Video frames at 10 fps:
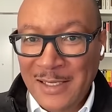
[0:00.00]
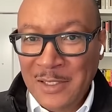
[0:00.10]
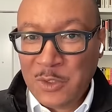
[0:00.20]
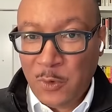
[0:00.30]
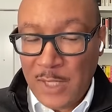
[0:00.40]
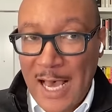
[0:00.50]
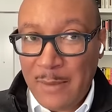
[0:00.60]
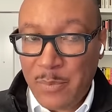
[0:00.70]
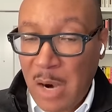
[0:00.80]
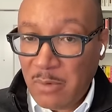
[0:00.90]
So that
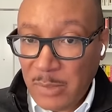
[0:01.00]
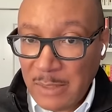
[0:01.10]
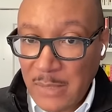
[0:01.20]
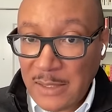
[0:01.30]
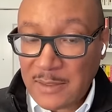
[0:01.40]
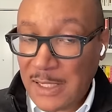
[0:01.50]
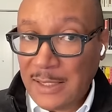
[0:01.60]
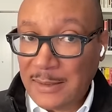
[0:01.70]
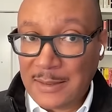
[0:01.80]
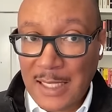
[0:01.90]
probably means
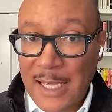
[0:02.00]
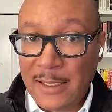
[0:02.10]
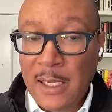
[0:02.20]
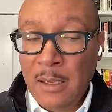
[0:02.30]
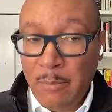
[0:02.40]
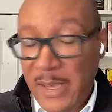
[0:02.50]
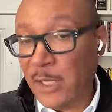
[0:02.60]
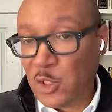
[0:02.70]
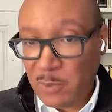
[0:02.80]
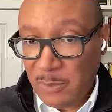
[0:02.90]
things like
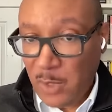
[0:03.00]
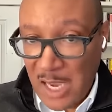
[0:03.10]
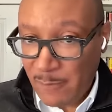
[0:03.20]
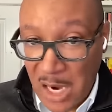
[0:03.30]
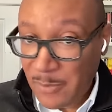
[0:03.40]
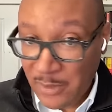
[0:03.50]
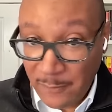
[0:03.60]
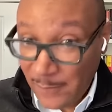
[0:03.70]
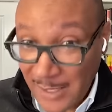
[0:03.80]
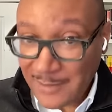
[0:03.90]
making sure people have proper
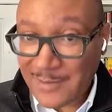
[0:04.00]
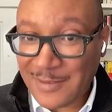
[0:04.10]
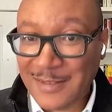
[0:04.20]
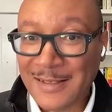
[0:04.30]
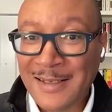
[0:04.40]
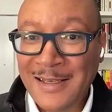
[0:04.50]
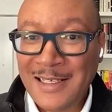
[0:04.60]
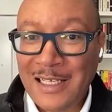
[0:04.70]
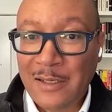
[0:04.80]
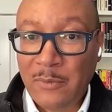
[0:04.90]
defense,
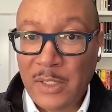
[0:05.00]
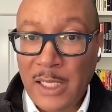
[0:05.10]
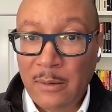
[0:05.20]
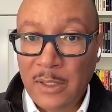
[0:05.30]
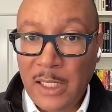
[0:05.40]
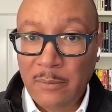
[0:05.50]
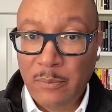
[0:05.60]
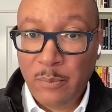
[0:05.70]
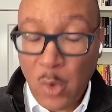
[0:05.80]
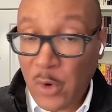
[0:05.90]
that that that
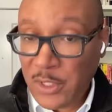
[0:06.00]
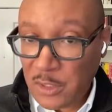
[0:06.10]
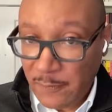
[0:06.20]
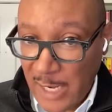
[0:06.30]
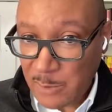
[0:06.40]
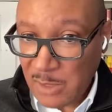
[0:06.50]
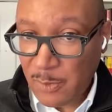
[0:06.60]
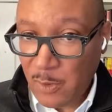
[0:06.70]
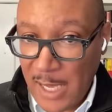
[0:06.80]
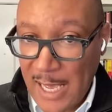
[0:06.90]
poor disadvantaged
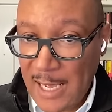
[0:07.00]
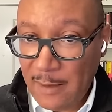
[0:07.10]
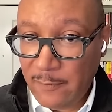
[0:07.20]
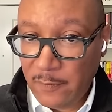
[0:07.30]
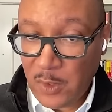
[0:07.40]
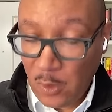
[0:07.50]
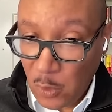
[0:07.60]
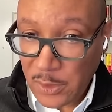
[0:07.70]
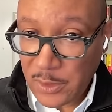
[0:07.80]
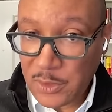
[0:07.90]
people have
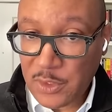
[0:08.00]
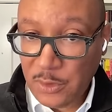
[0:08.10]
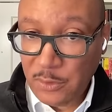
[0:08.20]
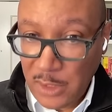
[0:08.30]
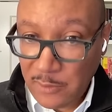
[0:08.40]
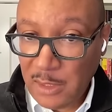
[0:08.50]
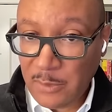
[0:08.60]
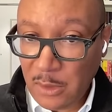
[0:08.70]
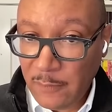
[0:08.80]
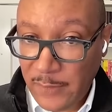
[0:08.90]
lawyers to give them
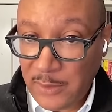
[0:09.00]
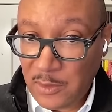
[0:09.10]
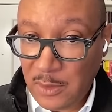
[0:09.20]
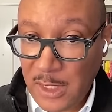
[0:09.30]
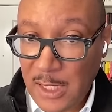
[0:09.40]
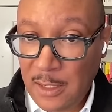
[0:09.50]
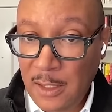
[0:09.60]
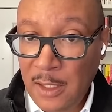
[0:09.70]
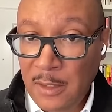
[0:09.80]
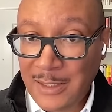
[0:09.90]
the defense that they
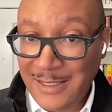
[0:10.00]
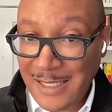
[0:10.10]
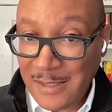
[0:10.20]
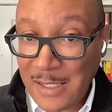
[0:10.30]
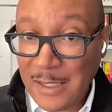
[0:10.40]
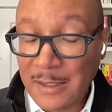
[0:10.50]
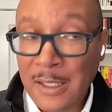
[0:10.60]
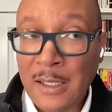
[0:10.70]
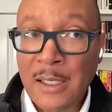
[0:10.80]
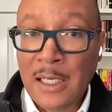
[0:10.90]
that they need.
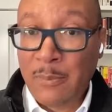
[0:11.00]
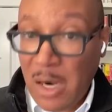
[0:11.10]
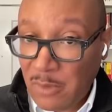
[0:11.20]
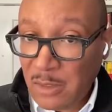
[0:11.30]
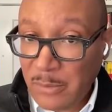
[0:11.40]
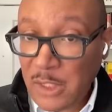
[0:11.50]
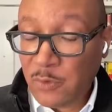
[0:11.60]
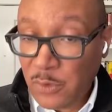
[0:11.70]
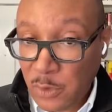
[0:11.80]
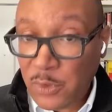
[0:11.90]
It probably means
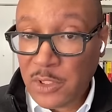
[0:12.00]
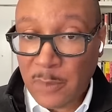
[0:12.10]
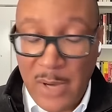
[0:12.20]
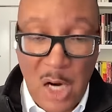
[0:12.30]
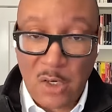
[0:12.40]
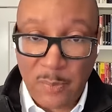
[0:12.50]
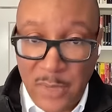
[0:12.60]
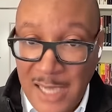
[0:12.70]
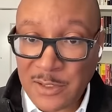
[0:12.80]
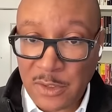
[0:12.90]
reducing the power of
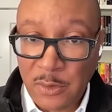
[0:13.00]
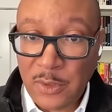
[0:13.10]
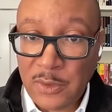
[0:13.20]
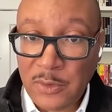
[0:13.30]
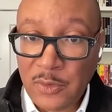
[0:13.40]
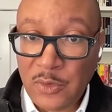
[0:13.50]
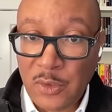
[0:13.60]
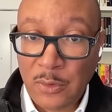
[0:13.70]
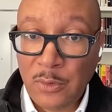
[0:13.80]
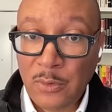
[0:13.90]
prosecutors
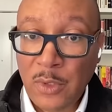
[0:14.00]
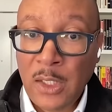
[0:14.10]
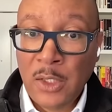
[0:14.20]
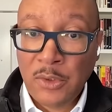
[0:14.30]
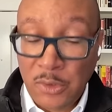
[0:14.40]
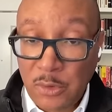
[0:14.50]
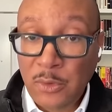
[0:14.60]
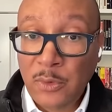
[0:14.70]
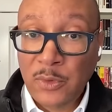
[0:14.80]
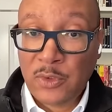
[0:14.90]
to
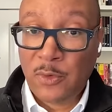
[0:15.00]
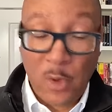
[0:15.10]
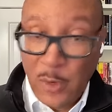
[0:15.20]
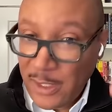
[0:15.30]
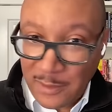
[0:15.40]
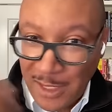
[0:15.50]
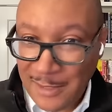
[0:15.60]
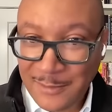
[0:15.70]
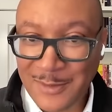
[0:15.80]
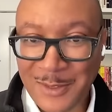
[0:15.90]
use throwing
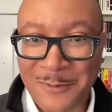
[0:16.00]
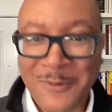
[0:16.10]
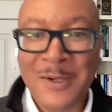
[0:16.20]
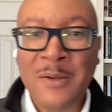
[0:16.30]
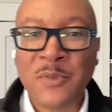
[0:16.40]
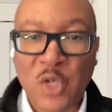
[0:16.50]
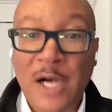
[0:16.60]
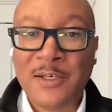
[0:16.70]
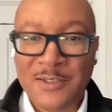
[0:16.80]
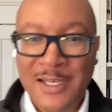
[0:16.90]
tons of
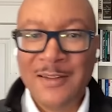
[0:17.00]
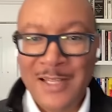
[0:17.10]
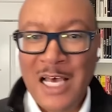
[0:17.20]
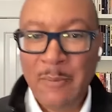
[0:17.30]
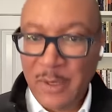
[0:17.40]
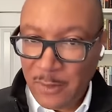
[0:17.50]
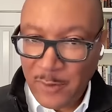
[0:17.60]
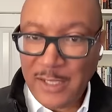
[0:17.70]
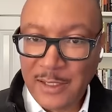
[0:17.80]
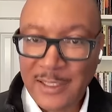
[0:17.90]
charges at them and
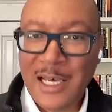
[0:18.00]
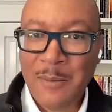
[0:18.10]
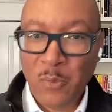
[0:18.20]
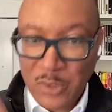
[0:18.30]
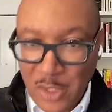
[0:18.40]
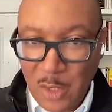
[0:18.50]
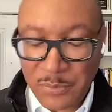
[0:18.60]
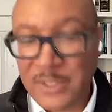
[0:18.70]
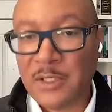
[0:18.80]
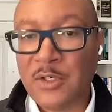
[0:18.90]
threatening them with long
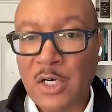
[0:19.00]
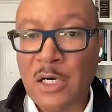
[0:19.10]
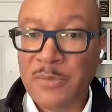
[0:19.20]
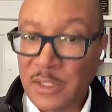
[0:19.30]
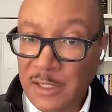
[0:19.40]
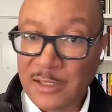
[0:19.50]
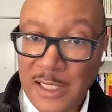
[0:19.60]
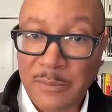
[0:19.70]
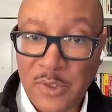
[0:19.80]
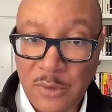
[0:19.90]
prison terms to get
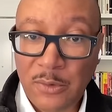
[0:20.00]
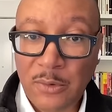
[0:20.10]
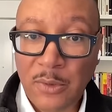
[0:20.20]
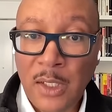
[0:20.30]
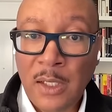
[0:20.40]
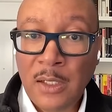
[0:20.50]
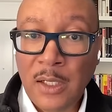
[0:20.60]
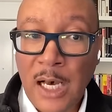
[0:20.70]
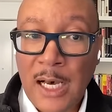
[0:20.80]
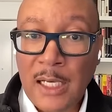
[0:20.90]
them to
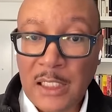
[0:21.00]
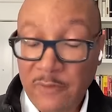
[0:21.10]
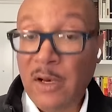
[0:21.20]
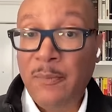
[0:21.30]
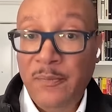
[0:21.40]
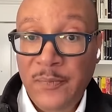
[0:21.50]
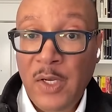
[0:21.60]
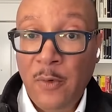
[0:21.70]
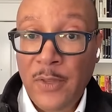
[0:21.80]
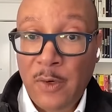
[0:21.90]
uh, give up you
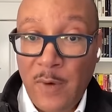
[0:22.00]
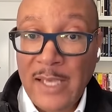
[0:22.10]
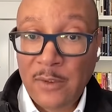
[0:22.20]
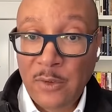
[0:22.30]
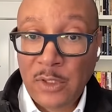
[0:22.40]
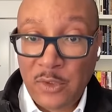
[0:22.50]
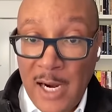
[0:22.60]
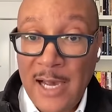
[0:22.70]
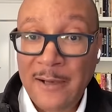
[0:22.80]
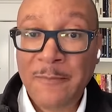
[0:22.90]
know, their right to a
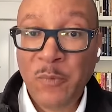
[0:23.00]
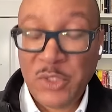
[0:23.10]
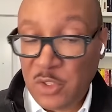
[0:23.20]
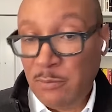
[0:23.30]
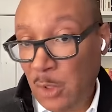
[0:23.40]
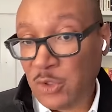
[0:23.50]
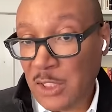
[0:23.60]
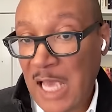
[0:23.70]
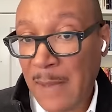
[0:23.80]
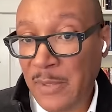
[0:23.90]
trial, which is
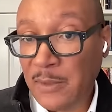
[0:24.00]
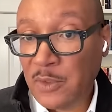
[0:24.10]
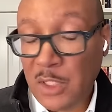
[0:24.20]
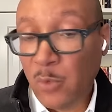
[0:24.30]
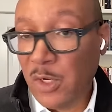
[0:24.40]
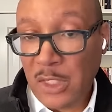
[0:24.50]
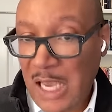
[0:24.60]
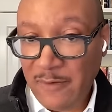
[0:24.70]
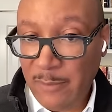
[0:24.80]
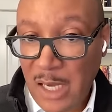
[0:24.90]
mostly happens. You know, we only
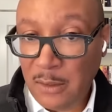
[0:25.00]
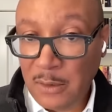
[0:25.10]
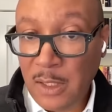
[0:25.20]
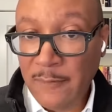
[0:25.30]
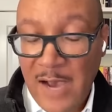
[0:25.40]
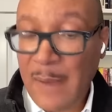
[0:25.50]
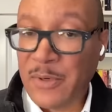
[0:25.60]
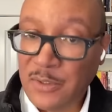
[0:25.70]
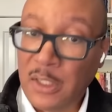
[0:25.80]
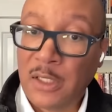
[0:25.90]
have about
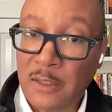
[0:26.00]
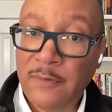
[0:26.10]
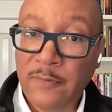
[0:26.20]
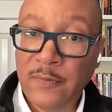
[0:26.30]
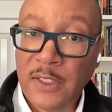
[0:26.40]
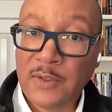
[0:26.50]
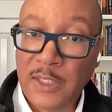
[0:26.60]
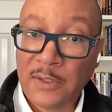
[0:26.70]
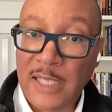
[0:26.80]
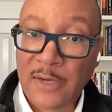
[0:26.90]
5% of these
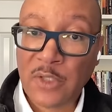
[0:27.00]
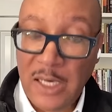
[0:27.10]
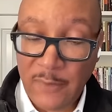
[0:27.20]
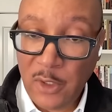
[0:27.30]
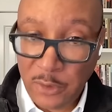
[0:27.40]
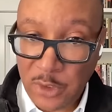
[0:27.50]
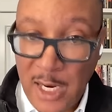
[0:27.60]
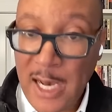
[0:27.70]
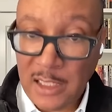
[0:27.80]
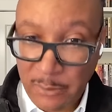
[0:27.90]
things actually ever go to trial.